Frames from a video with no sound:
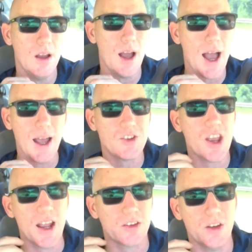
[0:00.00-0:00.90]
I
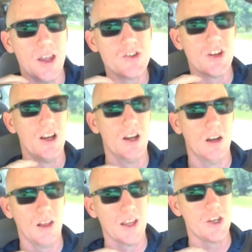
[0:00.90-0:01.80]
checked,
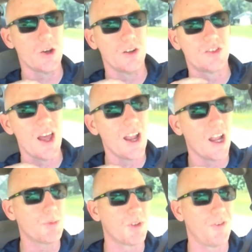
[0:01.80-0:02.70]
engineer, like, you can stack
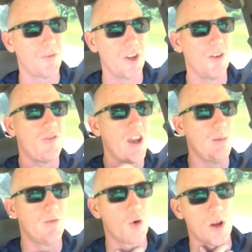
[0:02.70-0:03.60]
up to fifteen feet
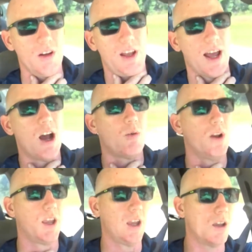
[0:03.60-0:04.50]
before you need
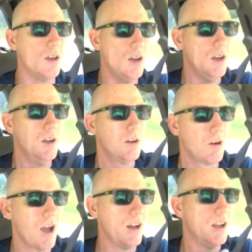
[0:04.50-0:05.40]
outrigging,
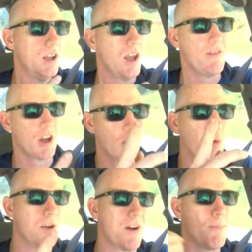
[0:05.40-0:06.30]
right? If you go,
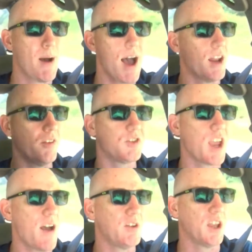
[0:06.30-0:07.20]
if I buy another
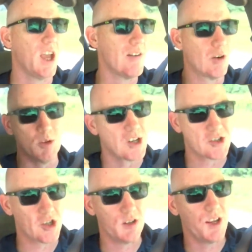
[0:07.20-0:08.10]
scaffolding ever, which I
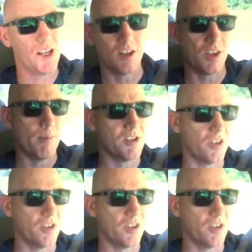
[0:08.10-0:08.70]
shouldn't need because I measured